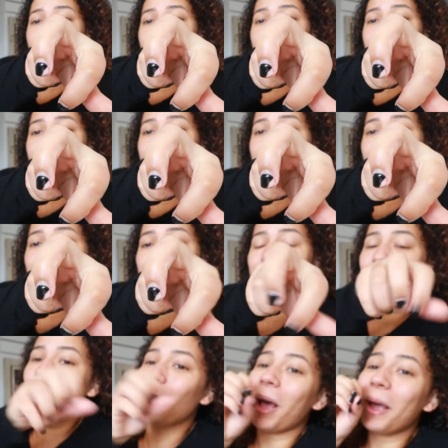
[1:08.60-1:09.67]

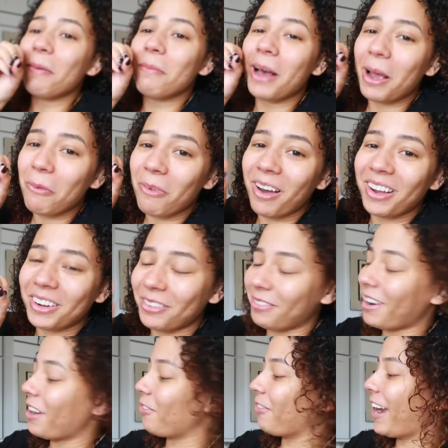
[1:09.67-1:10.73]
chipped. Why am I walking
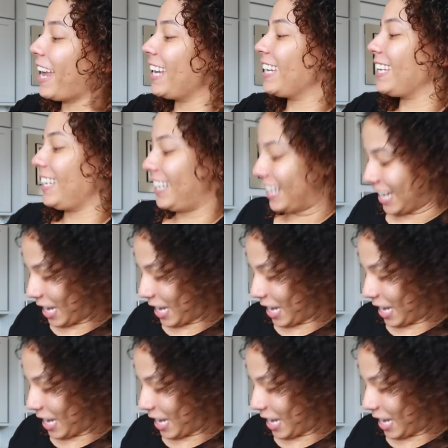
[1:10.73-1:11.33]
around raggedy?